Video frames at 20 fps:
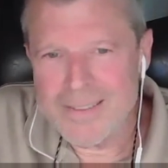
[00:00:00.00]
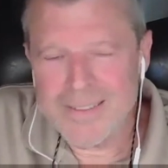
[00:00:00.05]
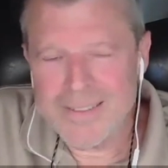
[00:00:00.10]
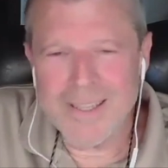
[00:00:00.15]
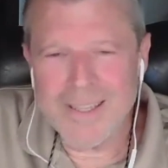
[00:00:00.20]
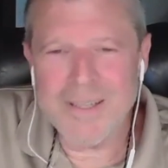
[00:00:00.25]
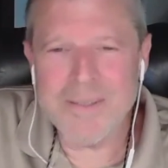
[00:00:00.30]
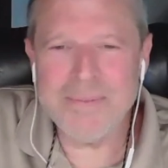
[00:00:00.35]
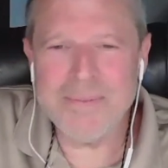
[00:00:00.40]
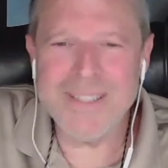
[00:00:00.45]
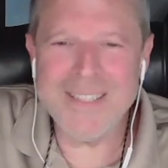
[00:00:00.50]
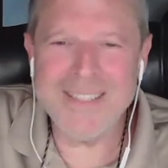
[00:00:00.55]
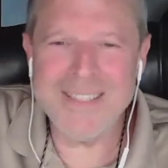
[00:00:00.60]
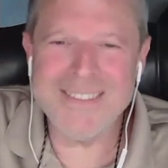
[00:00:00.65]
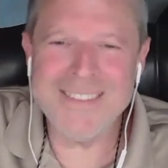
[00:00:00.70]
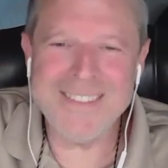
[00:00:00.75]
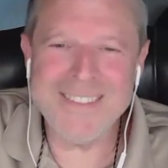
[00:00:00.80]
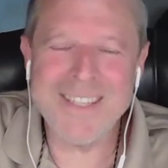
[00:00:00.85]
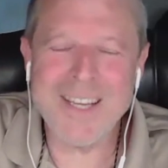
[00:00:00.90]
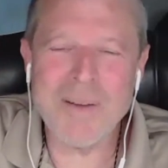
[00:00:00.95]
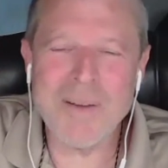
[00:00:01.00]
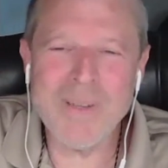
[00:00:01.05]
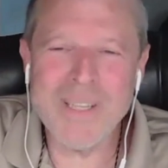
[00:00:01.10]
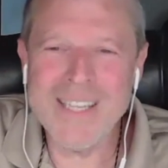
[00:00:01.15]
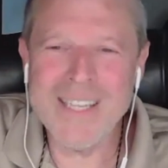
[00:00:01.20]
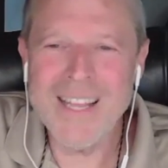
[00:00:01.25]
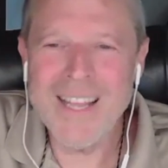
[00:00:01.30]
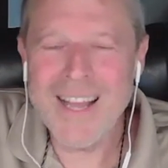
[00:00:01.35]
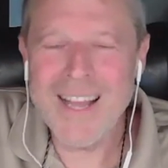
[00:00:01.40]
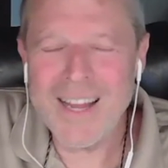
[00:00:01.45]

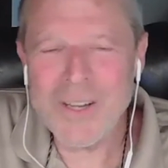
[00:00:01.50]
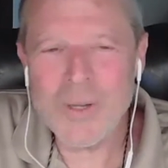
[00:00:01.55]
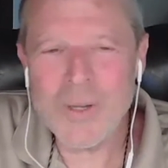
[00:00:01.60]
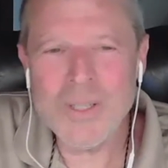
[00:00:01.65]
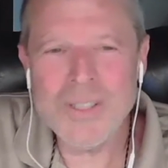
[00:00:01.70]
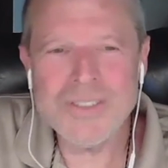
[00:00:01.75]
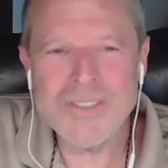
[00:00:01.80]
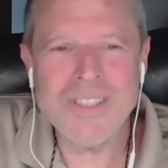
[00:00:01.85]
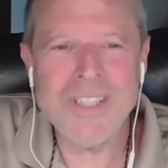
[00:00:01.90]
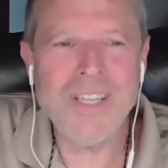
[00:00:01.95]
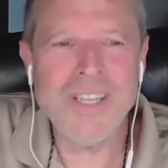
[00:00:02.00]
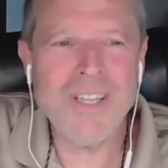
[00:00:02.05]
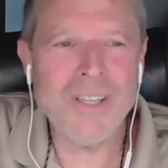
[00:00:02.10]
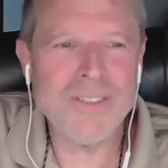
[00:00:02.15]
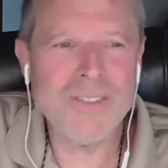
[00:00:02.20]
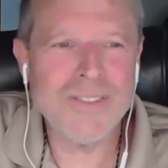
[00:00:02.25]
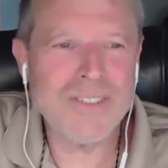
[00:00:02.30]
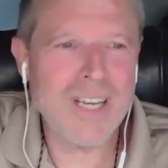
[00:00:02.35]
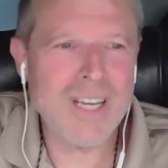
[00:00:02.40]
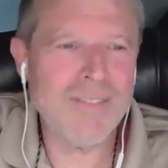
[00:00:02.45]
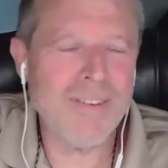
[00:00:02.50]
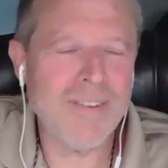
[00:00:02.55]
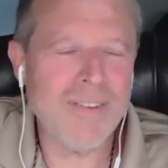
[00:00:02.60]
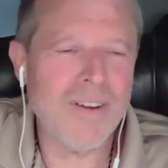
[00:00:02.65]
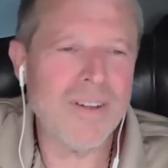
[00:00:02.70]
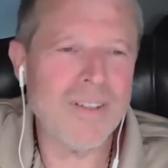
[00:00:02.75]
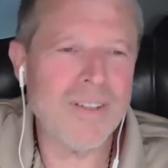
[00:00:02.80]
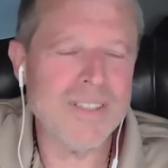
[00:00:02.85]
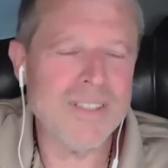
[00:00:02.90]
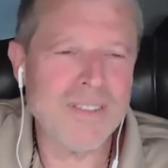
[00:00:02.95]
I know he's an idiot
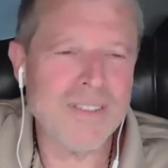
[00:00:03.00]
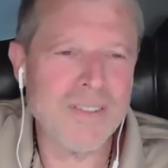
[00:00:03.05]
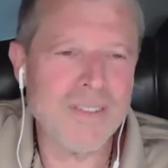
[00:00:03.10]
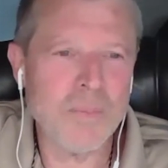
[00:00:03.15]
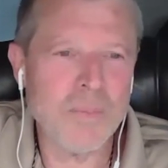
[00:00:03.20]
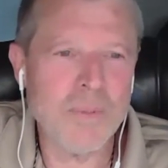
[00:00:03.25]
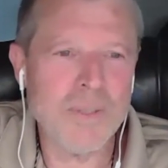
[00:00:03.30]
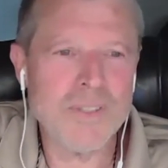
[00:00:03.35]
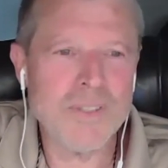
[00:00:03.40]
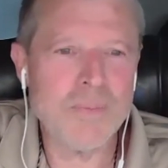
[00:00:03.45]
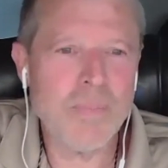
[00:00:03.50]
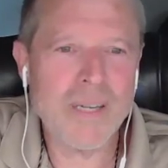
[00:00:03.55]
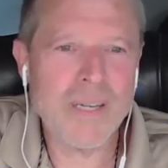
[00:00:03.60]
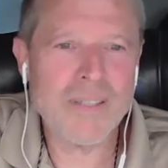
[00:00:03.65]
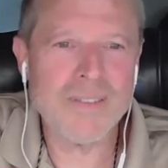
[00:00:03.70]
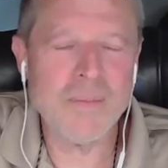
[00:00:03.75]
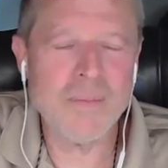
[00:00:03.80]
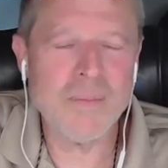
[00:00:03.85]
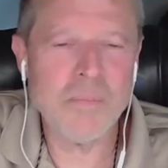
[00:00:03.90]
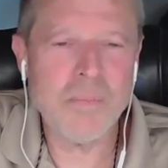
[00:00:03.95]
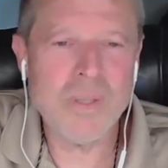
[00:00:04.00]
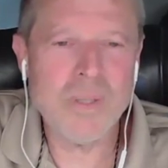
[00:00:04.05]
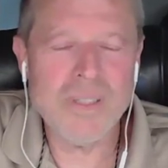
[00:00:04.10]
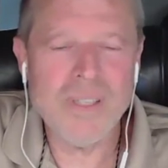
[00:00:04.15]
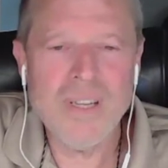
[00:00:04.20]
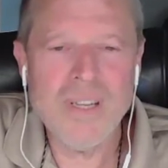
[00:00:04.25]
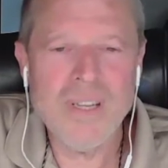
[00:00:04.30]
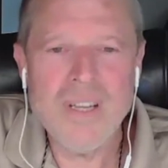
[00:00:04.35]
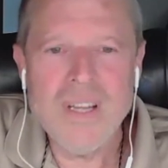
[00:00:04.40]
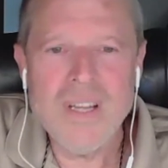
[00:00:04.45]
savant, he's a little bit spectrum, but
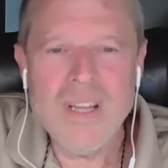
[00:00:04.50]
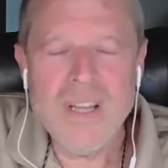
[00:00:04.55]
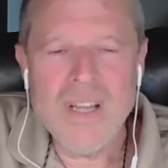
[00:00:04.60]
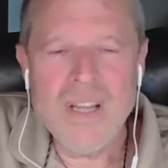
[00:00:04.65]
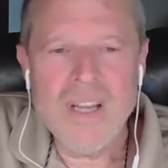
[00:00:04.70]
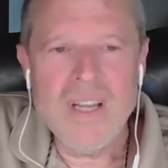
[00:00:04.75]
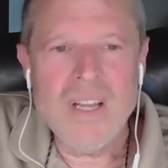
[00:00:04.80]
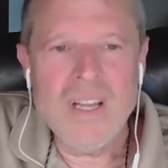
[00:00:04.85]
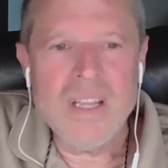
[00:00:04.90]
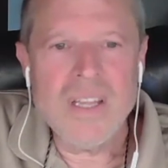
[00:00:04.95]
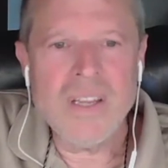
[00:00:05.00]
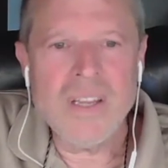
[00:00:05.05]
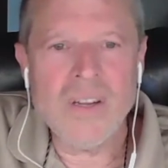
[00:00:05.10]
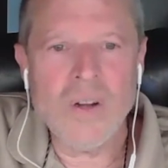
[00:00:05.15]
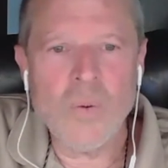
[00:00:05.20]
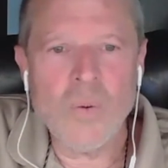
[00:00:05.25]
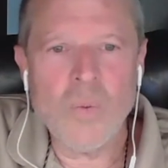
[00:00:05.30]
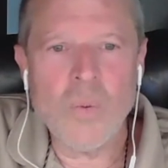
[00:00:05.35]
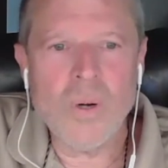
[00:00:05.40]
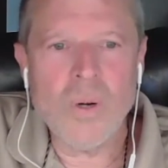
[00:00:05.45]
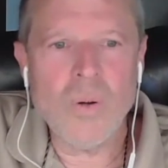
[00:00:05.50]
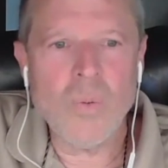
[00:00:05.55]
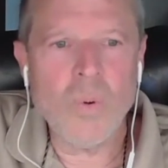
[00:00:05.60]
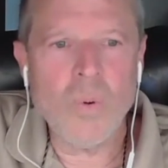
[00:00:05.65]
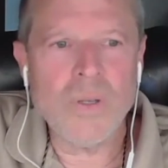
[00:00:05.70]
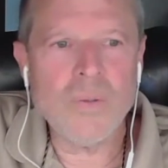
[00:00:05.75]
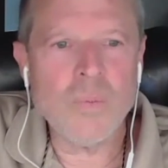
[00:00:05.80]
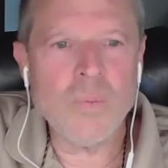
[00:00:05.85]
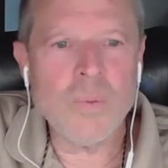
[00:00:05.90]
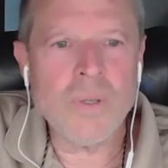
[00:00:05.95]

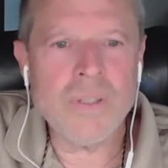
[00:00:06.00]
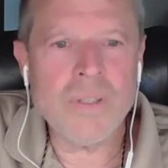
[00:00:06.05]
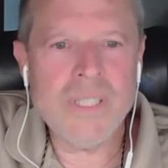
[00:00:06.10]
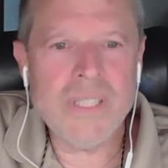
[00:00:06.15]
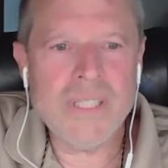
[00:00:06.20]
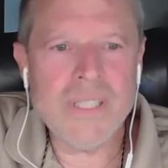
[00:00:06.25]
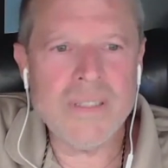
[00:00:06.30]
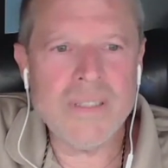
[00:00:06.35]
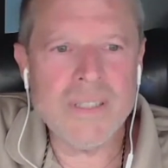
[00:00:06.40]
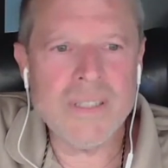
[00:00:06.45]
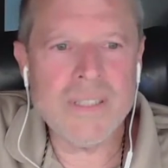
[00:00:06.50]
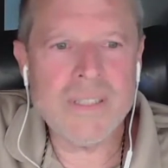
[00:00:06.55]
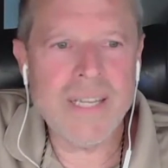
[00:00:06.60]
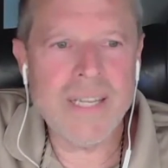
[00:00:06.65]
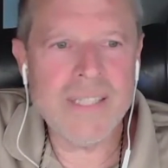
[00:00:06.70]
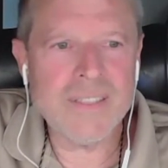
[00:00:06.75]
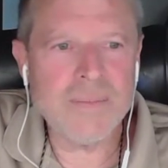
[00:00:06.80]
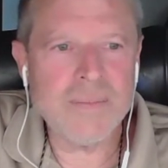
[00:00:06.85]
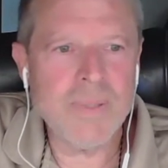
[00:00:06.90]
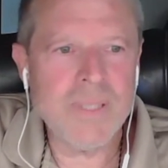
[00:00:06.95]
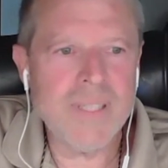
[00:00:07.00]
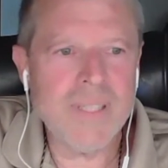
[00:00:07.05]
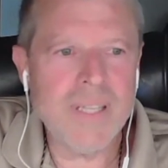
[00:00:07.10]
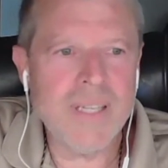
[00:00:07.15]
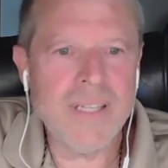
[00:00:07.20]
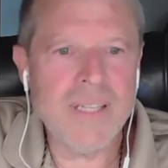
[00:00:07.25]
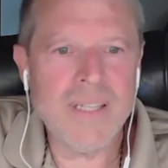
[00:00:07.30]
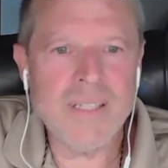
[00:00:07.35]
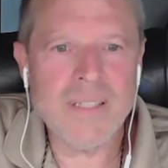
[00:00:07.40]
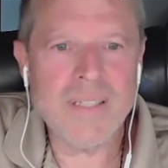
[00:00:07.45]
what really irritates me the
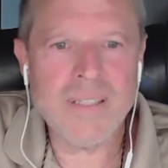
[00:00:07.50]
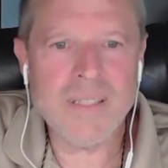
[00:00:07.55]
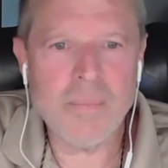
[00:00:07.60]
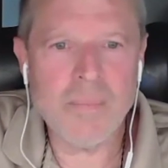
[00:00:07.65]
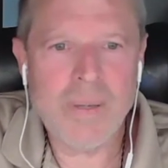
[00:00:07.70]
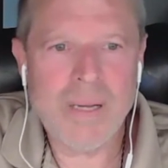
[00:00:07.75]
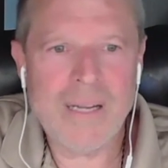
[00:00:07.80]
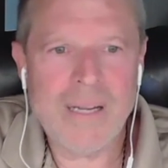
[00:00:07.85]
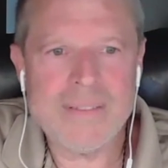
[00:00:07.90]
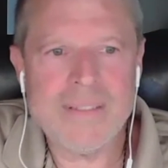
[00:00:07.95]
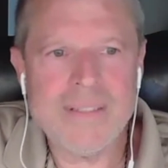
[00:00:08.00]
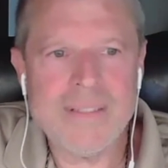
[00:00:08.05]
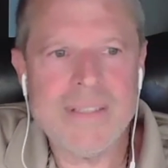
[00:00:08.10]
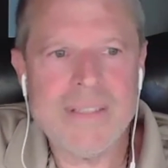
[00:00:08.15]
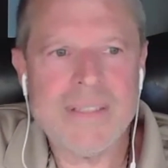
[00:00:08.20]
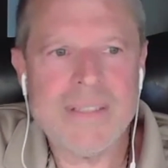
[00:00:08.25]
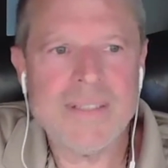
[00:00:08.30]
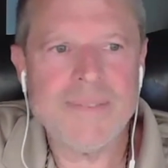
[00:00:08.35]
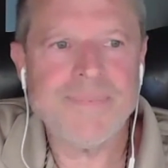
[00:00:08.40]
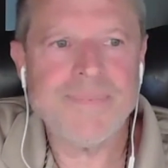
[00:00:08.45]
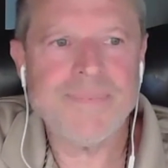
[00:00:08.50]
hell about this